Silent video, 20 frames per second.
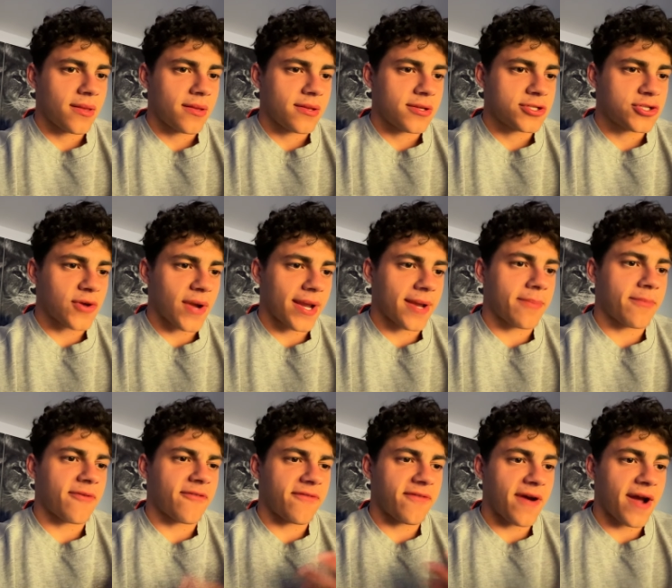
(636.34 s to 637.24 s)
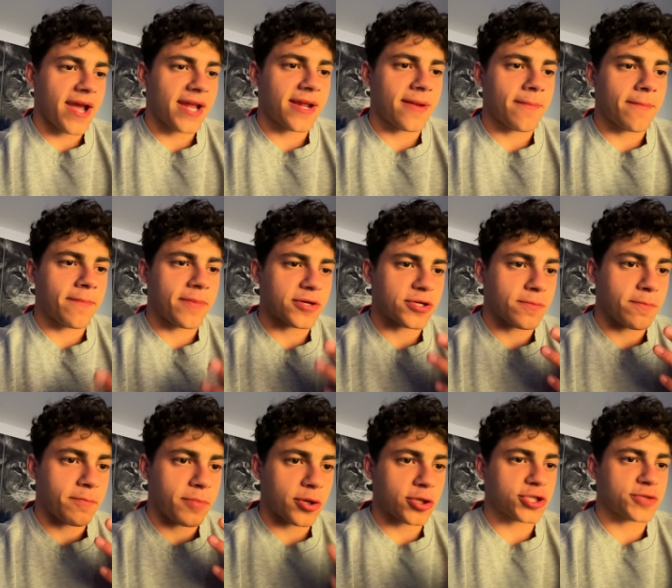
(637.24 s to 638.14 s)
So I can provide and
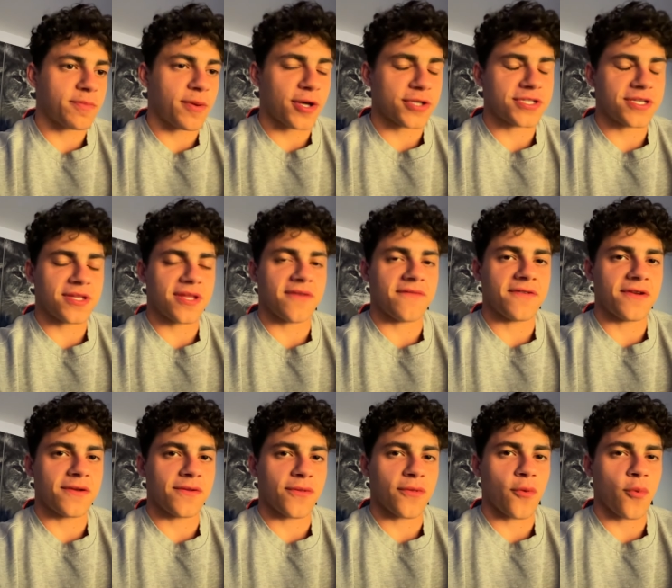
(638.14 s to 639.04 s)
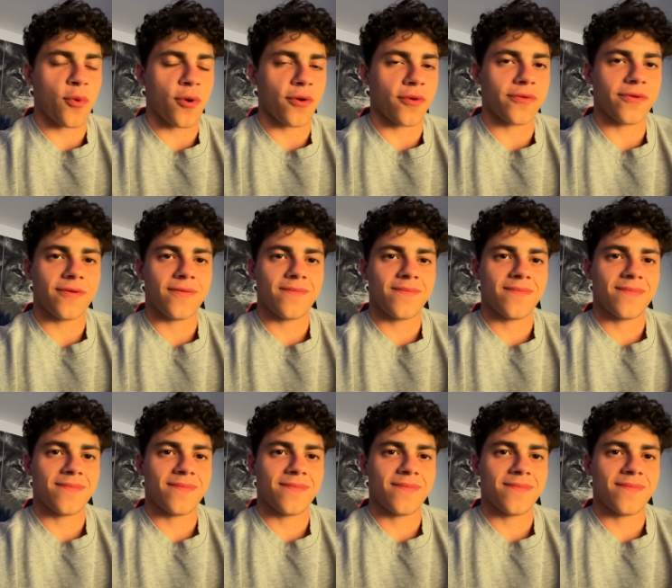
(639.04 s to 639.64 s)
push positivity to the world.